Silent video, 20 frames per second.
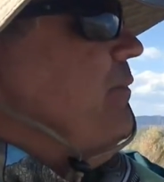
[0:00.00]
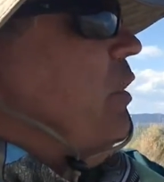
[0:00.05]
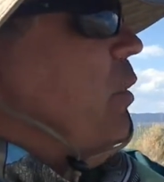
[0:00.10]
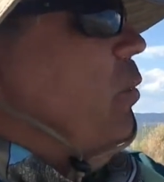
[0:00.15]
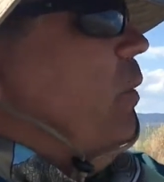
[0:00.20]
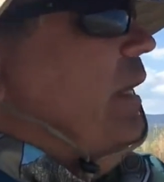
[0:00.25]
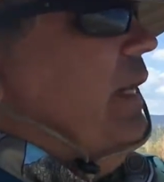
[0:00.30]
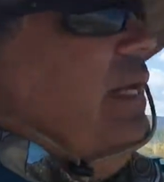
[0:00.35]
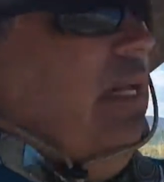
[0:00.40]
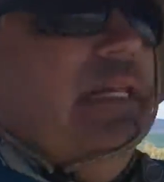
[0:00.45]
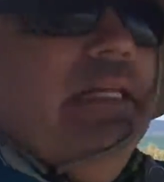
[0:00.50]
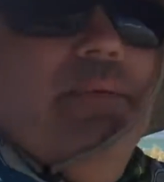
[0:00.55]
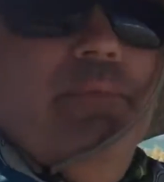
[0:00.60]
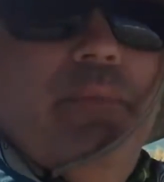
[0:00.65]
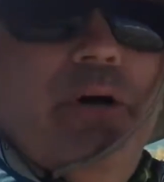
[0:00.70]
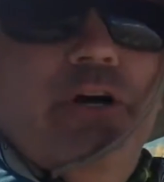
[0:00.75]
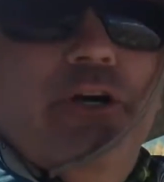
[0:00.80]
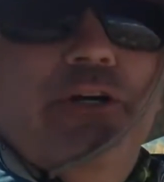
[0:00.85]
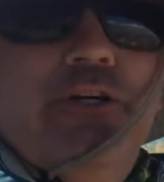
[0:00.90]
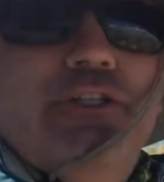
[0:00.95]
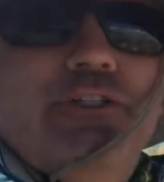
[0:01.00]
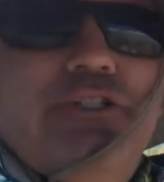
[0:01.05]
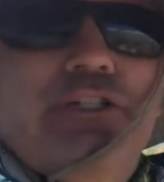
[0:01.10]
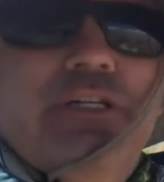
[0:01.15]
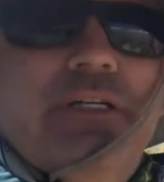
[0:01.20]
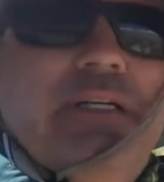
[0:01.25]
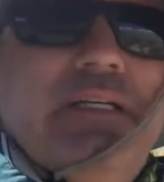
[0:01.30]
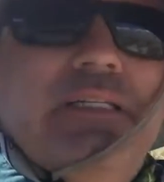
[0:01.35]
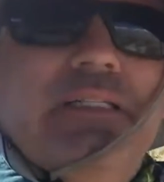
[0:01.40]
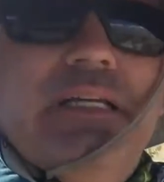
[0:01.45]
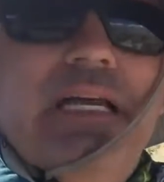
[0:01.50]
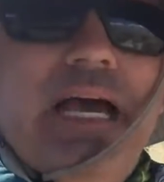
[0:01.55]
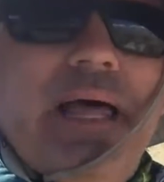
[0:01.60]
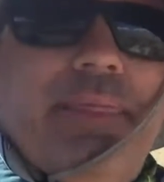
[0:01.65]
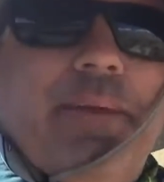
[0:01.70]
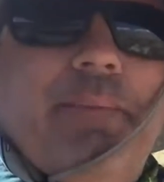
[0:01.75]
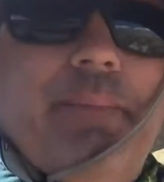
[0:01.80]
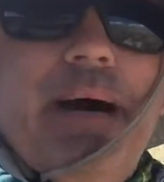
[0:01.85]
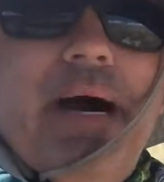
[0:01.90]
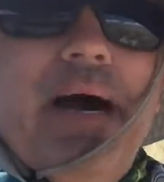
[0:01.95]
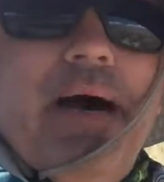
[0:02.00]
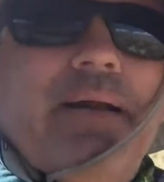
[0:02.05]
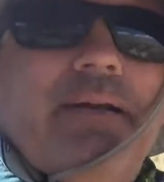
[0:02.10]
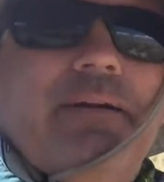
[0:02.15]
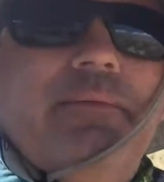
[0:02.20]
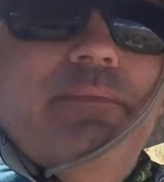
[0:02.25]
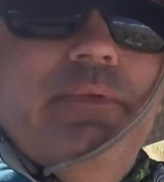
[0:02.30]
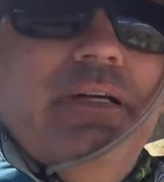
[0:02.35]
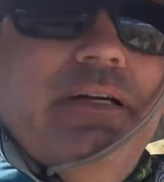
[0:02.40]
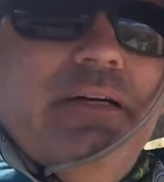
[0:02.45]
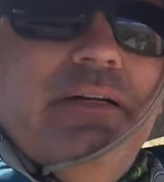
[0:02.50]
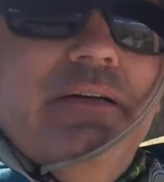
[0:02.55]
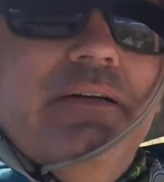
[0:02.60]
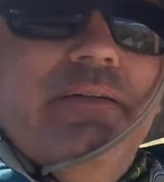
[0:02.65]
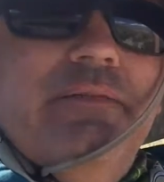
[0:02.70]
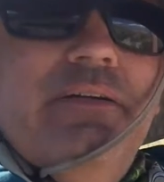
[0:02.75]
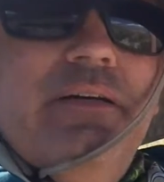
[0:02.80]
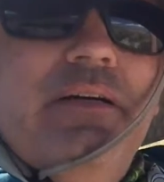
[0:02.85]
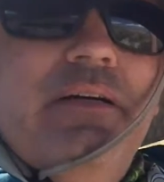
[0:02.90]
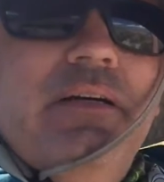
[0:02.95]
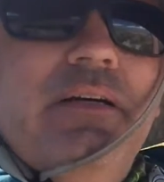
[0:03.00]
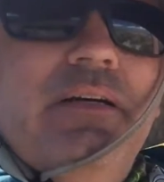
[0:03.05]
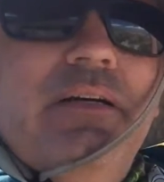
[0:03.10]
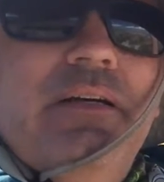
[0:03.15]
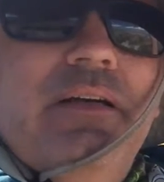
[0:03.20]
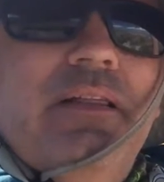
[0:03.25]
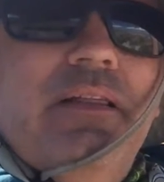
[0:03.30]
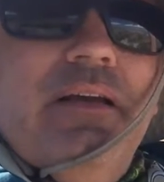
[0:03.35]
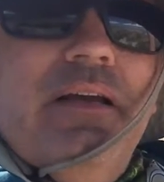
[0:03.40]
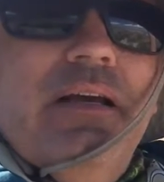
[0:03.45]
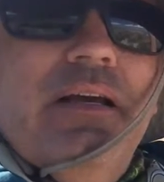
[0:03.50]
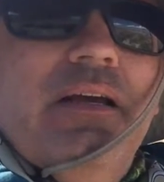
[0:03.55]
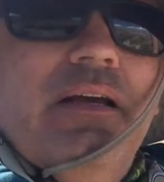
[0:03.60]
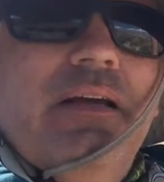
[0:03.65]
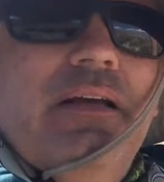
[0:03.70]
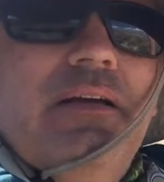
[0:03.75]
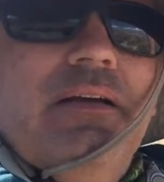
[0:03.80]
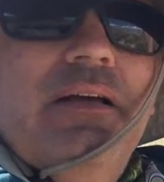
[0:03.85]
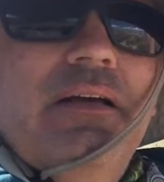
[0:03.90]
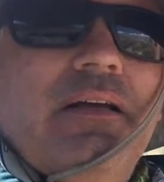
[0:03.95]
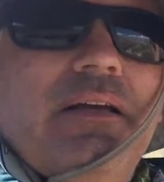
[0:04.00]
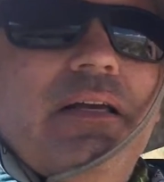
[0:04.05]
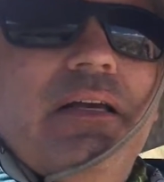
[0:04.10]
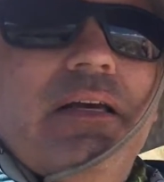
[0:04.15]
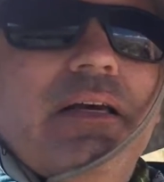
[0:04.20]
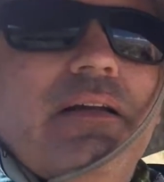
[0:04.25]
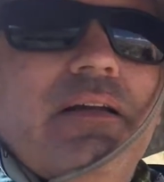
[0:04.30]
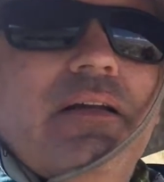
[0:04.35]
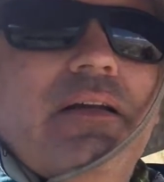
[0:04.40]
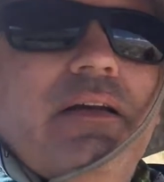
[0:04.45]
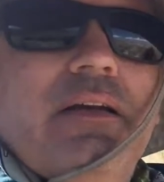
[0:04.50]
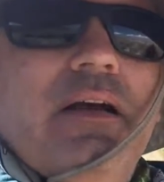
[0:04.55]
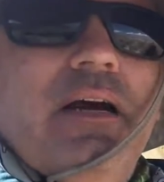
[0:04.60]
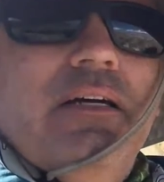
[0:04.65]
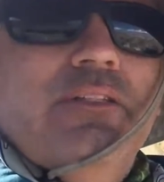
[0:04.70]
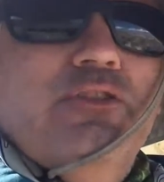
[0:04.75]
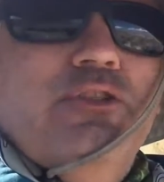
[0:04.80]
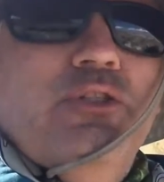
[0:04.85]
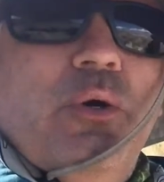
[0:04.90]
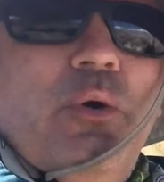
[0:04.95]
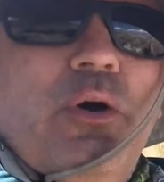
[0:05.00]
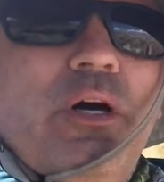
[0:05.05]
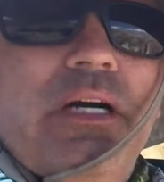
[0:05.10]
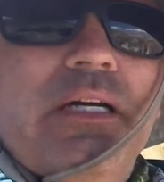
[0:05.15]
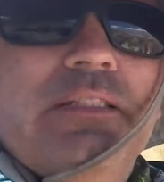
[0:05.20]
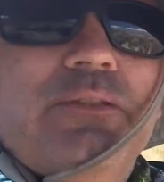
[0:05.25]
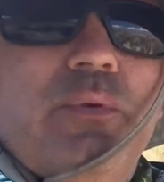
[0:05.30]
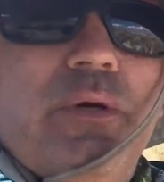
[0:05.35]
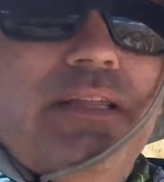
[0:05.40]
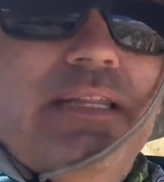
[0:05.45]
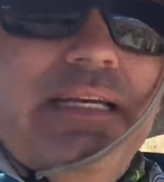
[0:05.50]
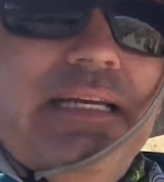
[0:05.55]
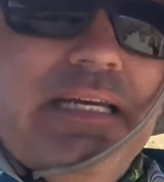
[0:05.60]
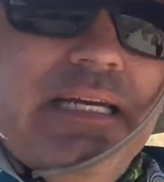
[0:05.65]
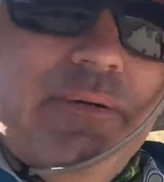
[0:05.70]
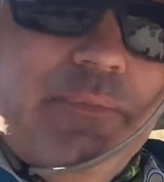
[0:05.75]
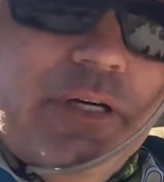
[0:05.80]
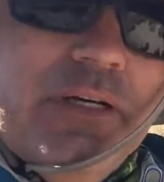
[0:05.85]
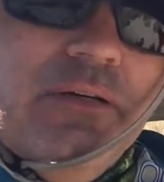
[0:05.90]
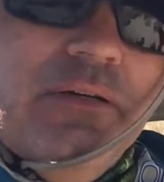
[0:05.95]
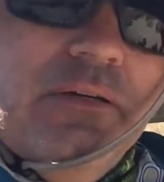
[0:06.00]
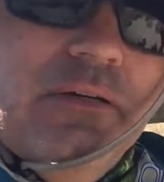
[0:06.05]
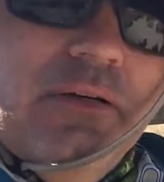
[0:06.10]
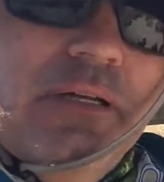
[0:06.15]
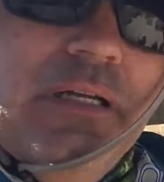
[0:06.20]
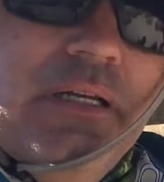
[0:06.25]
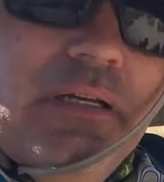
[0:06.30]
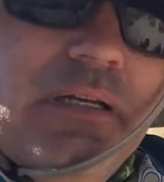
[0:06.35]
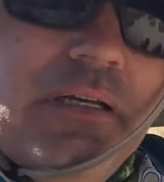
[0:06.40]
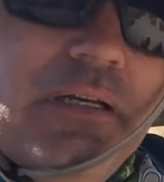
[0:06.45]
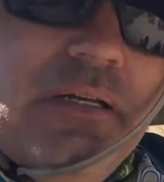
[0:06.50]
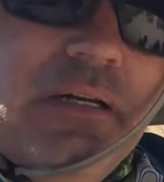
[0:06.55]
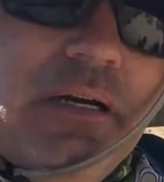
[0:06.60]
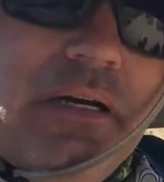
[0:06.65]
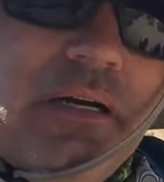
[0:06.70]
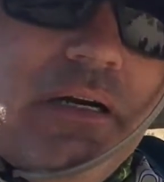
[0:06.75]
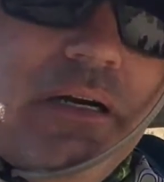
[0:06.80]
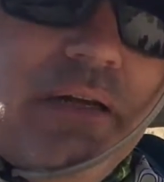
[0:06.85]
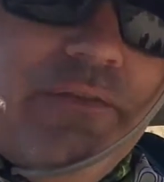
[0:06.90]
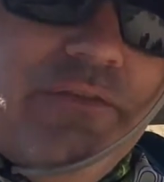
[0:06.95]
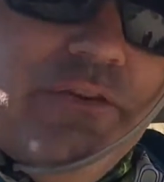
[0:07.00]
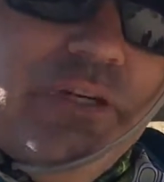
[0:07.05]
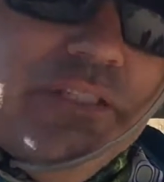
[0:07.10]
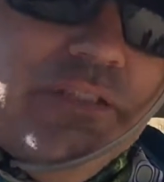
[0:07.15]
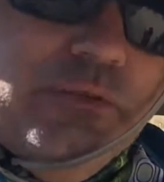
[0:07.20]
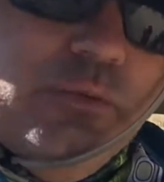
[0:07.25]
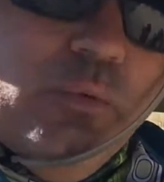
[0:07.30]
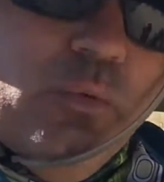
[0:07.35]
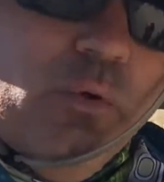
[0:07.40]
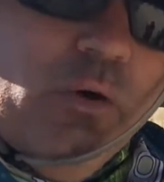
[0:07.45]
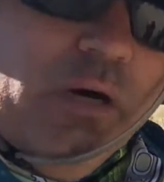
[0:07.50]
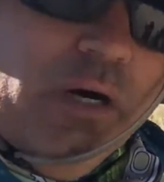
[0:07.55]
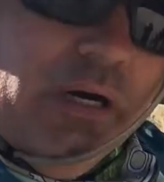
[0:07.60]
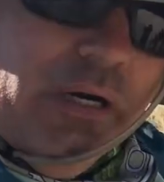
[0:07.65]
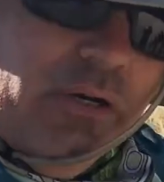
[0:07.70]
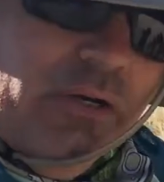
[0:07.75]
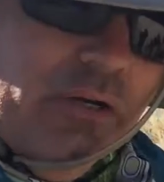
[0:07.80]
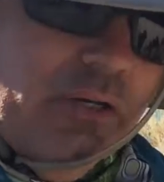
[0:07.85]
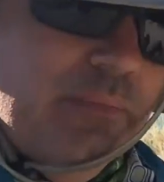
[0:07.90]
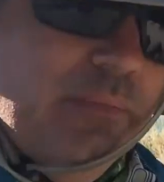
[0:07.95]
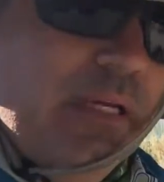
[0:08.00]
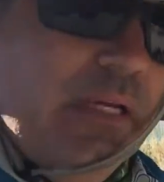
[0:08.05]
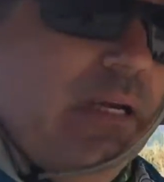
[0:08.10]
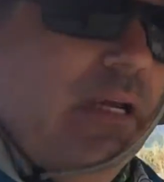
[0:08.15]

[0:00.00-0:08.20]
when it emerges at the bottom of the lake, it joins with the chemical in fresh water,